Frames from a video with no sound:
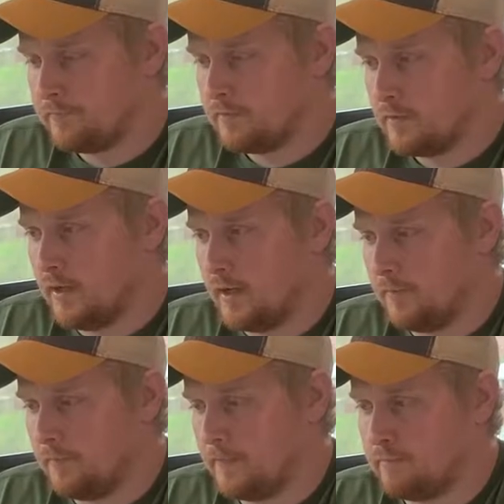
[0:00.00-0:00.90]

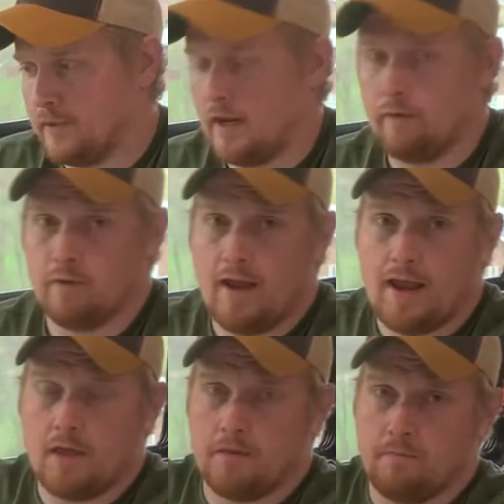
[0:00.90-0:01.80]
But I would
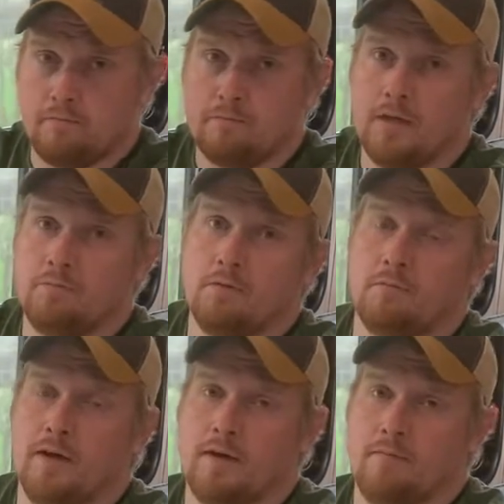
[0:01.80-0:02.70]
at the minimum
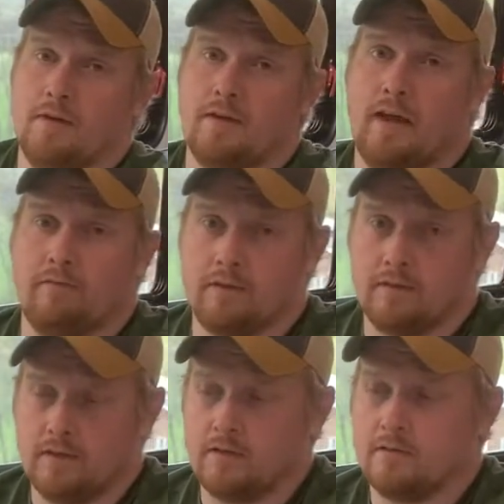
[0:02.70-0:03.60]
recommend having
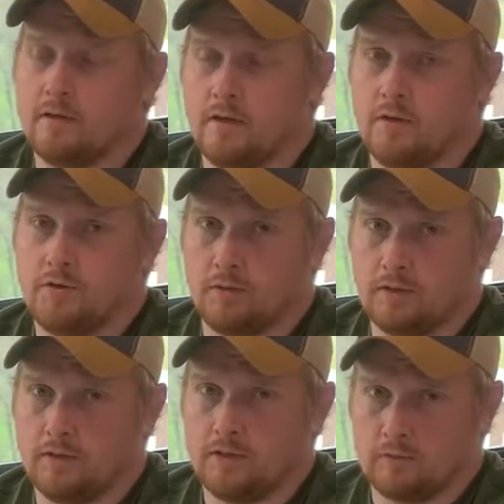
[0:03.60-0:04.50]
this to at
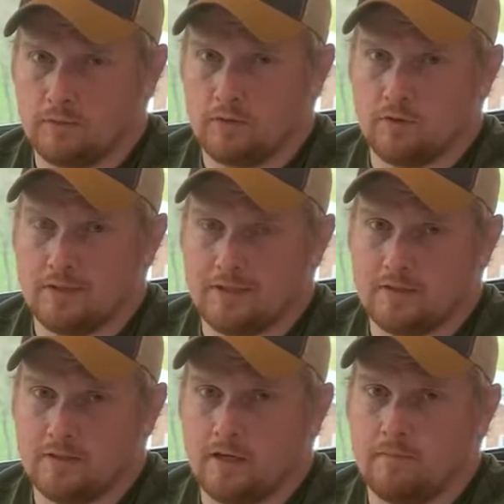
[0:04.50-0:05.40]
least reduce that
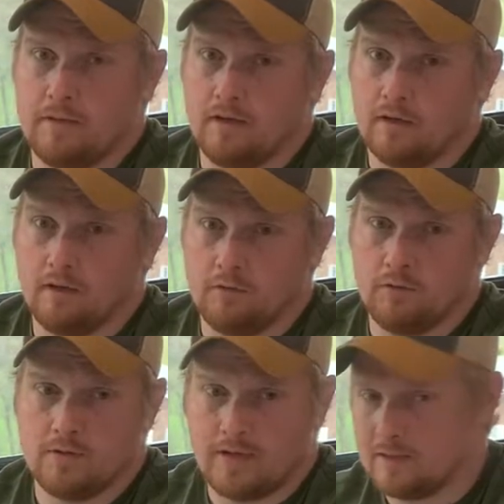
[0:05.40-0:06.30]
sediment and give you
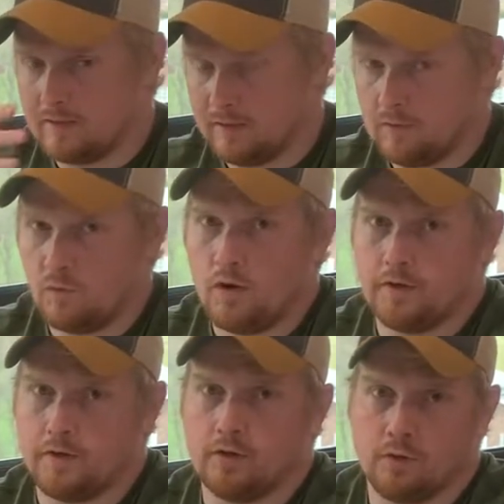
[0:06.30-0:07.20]
nice clean
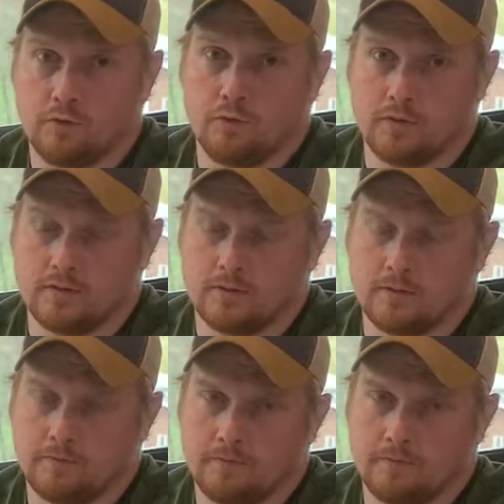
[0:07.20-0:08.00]
water through the system.